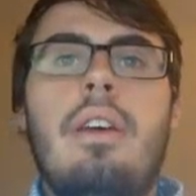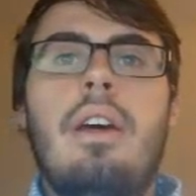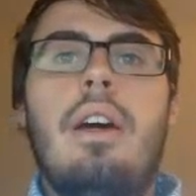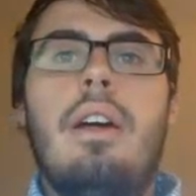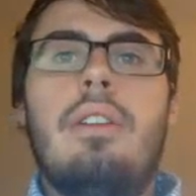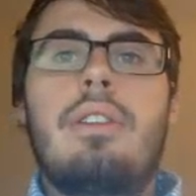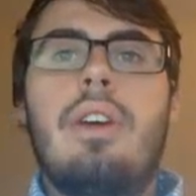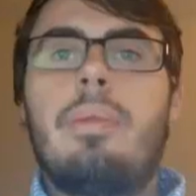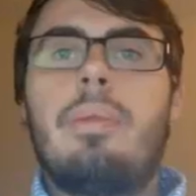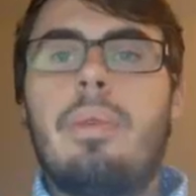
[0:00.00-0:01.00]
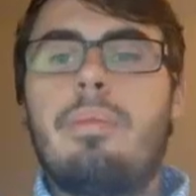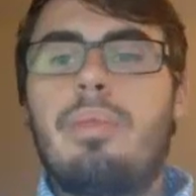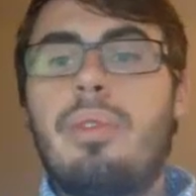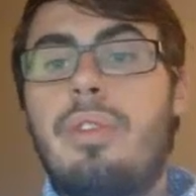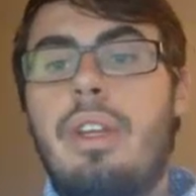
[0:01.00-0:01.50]
to help
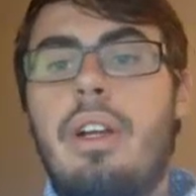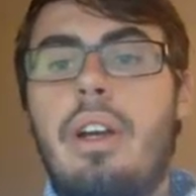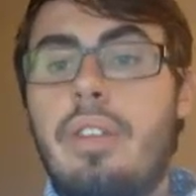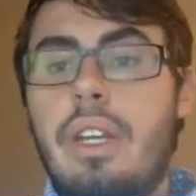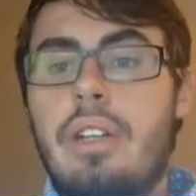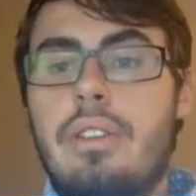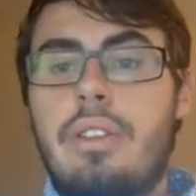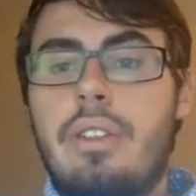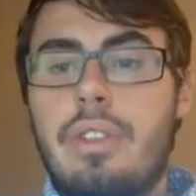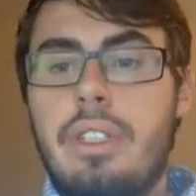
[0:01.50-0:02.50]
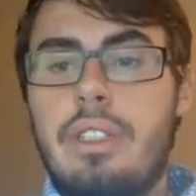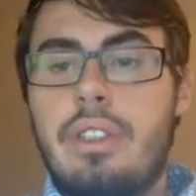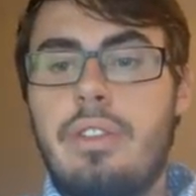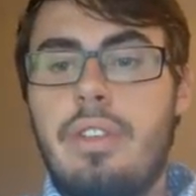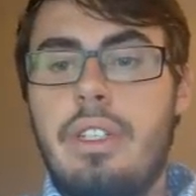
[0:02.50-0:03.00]
improve their healthcare delivery
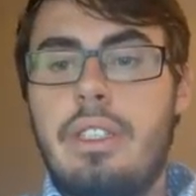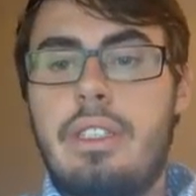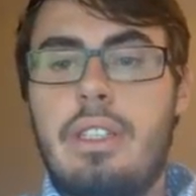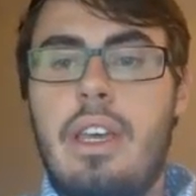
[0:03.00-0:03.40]
service,